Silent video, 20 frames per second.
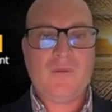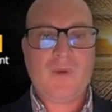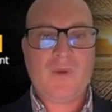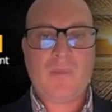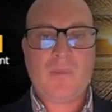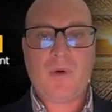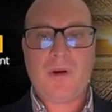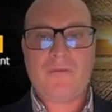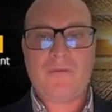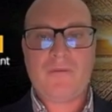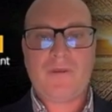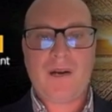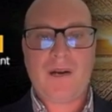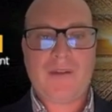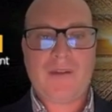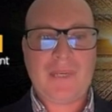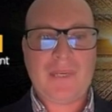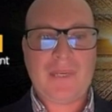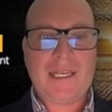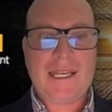1.5
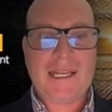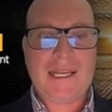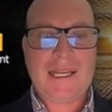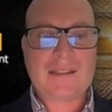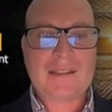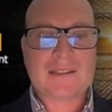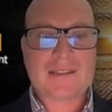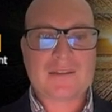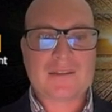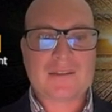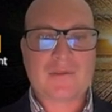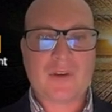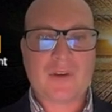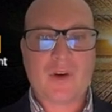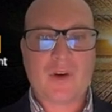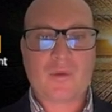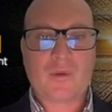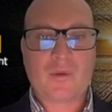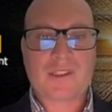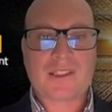million ounces of
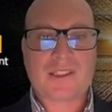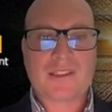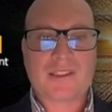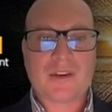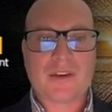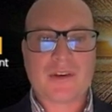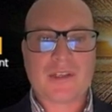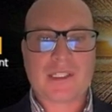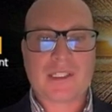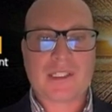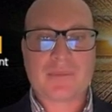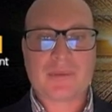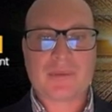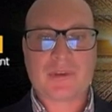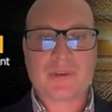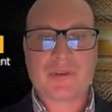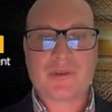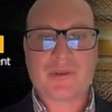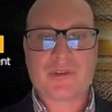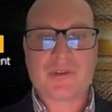gold was historically
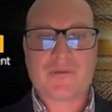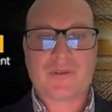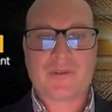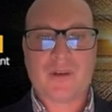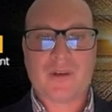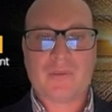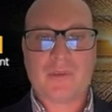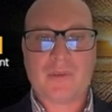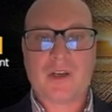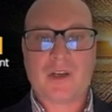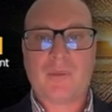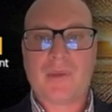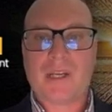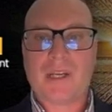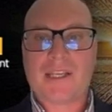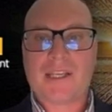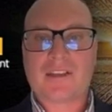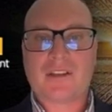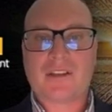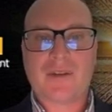produced from a
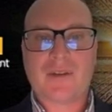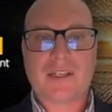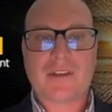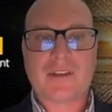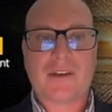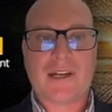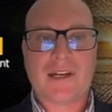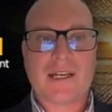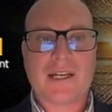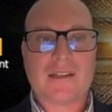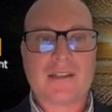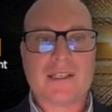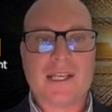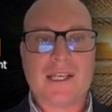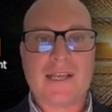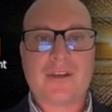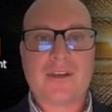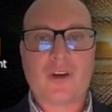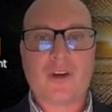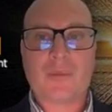combination of underground
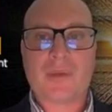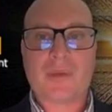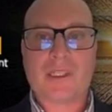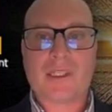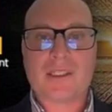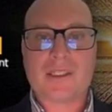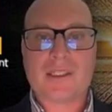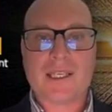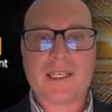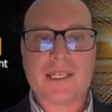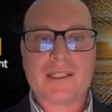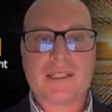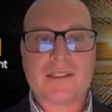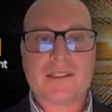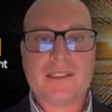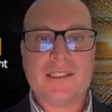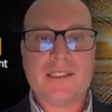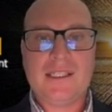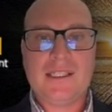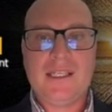and open cut
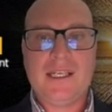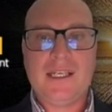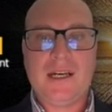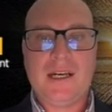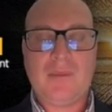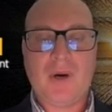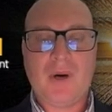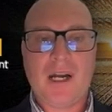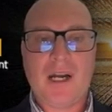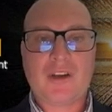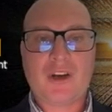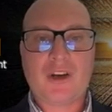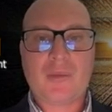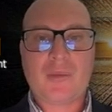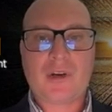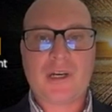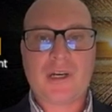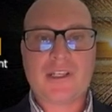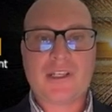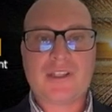mining
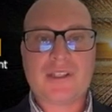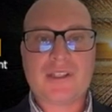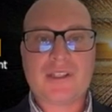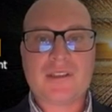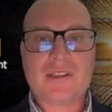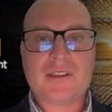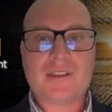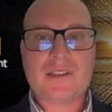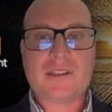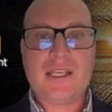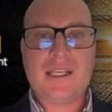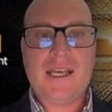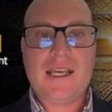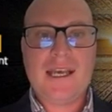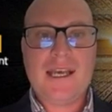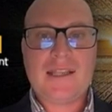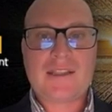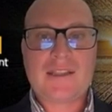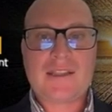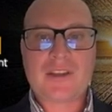operations.
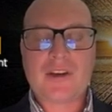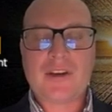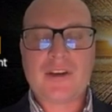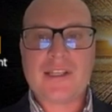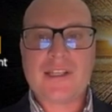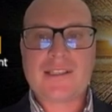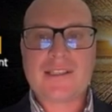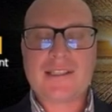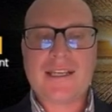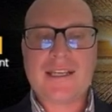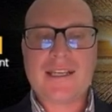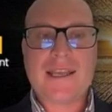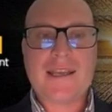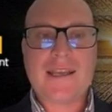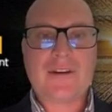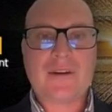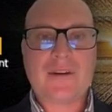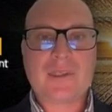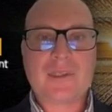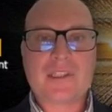And so it's in an
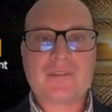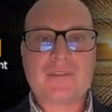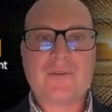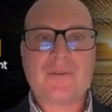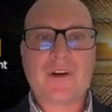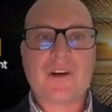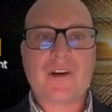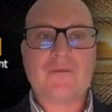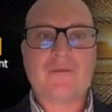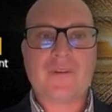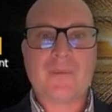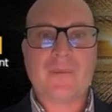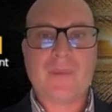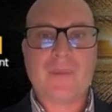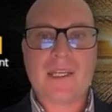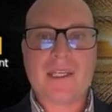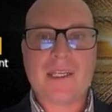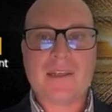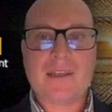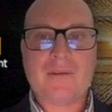area which is very
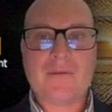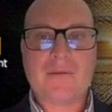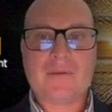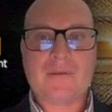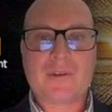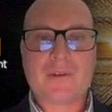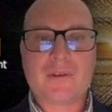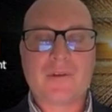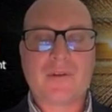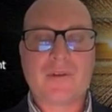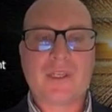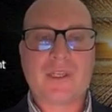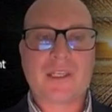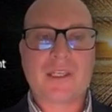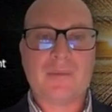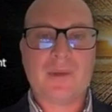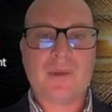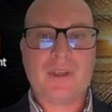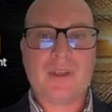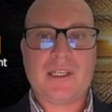familiar to the
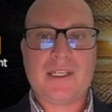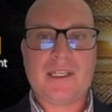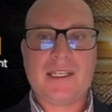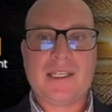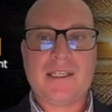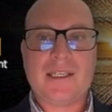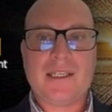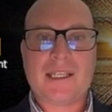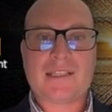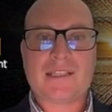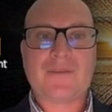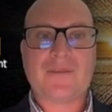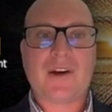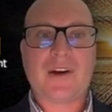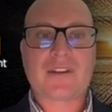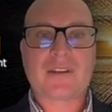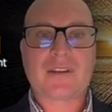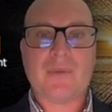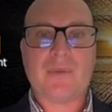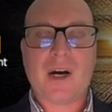community as far
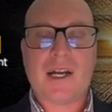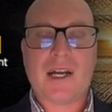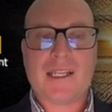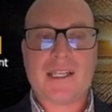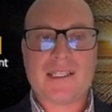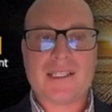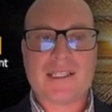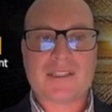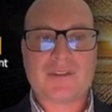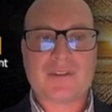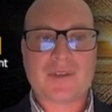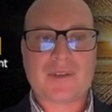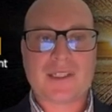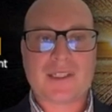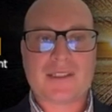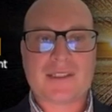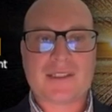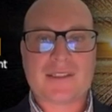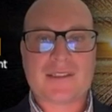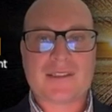as a mining district
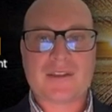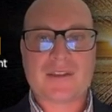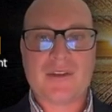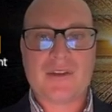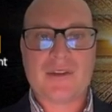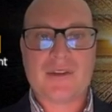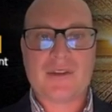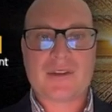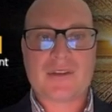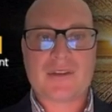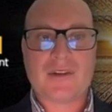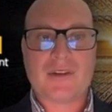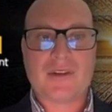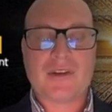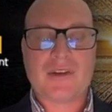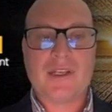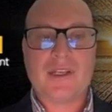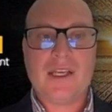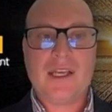is concerned. So